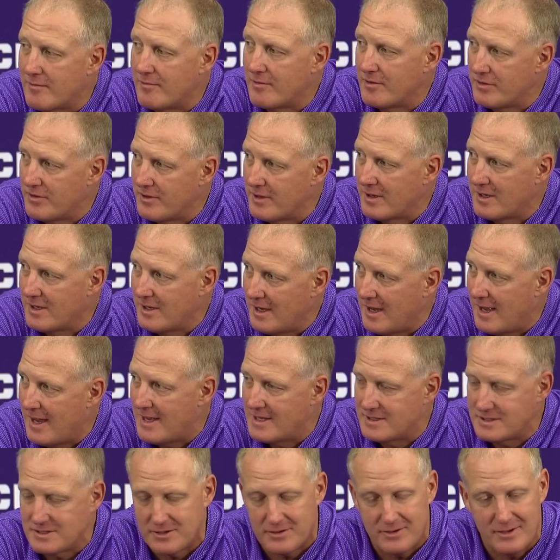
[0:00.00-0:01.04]
everything he
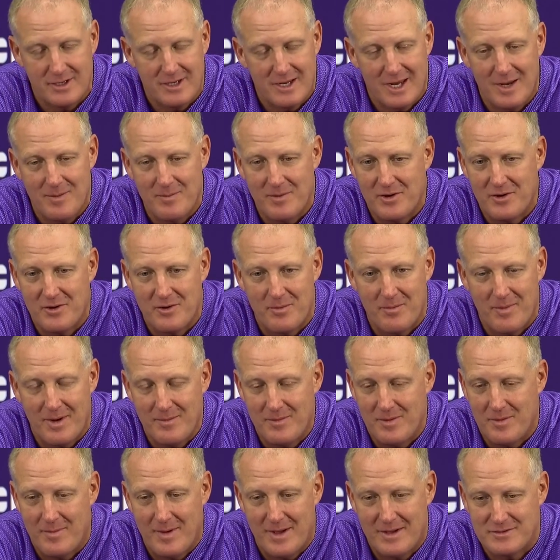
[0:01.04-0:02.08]
has here. He came in here
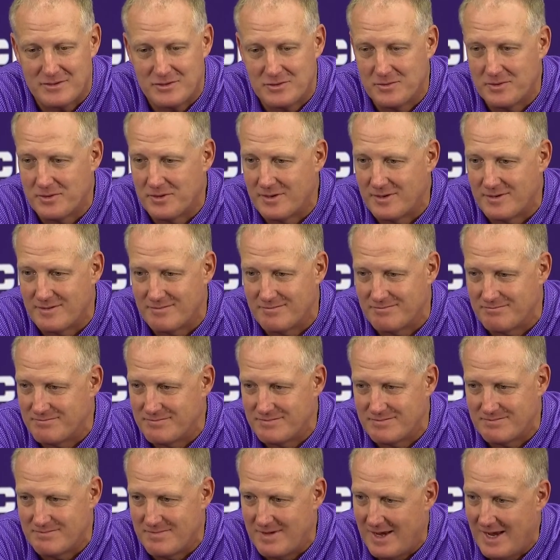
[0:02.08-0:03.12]
maybe about
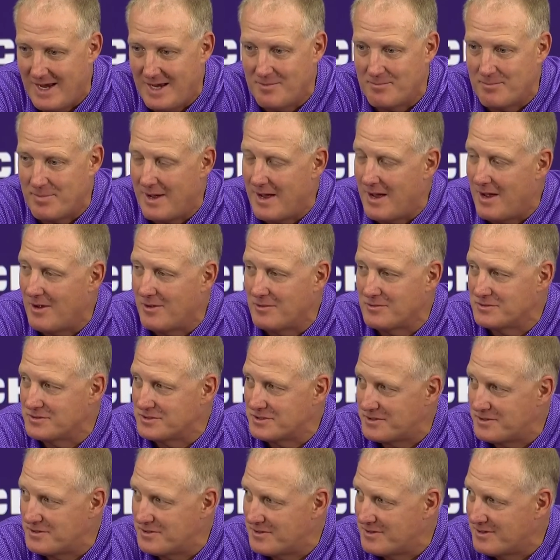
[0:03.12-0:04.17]
208
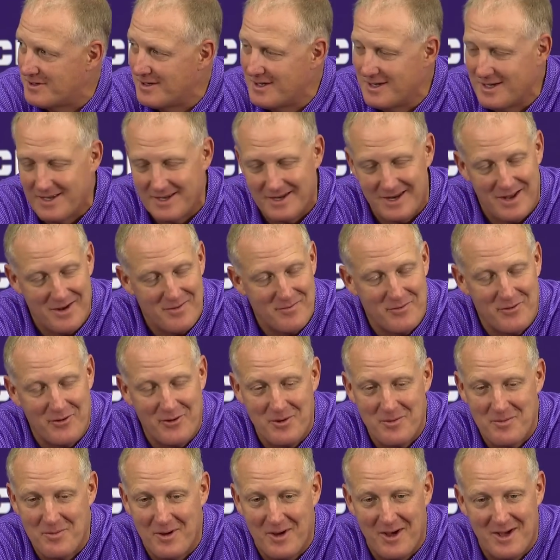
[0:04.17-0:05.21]
pounds or not
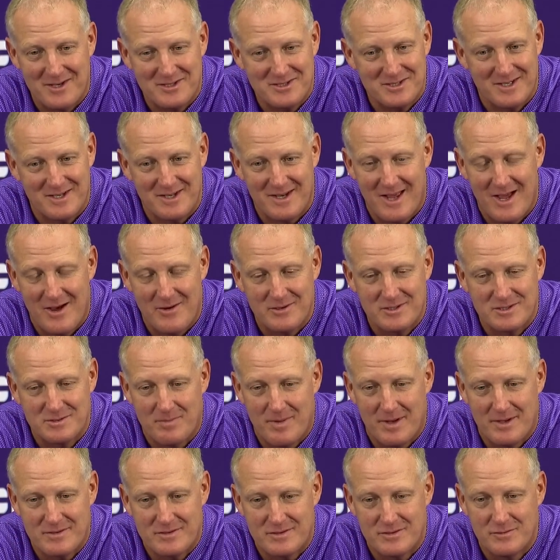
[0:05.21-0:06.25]
very much, and now he's
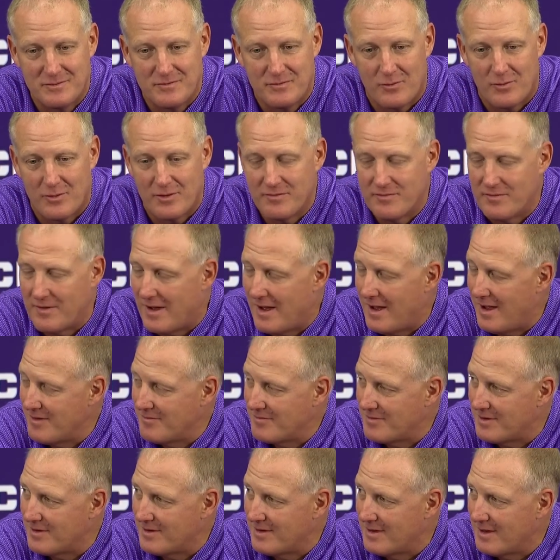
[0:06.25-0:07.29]
about
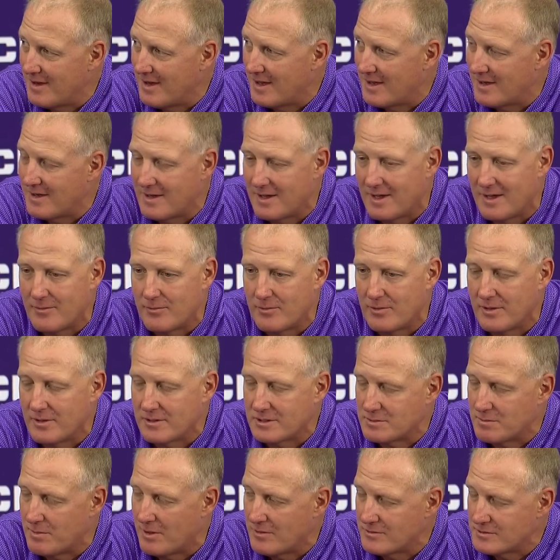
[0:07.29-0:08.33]
245 and and uh, really
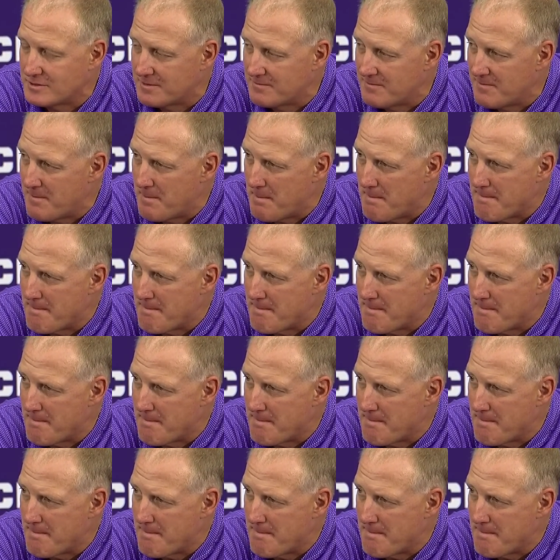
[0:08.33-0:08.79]
explosive.